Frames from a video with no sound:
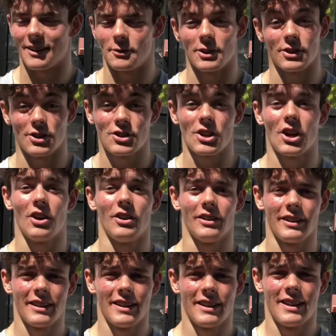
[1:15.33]
We've got the shirt on,
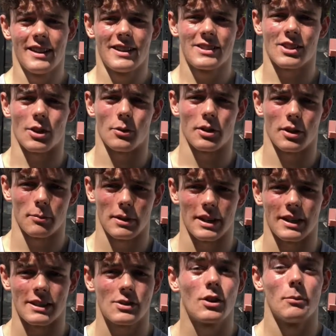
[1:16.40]
so it's
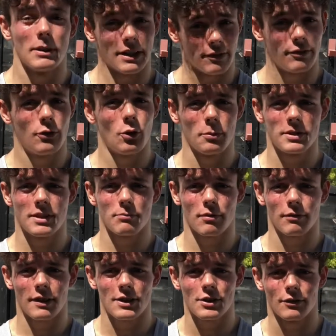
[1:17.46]
going to be an informative
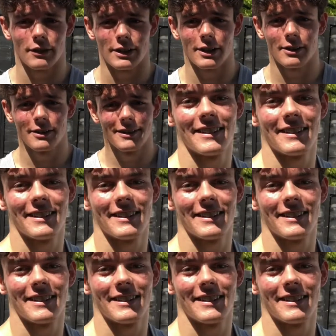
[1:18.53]
professional video.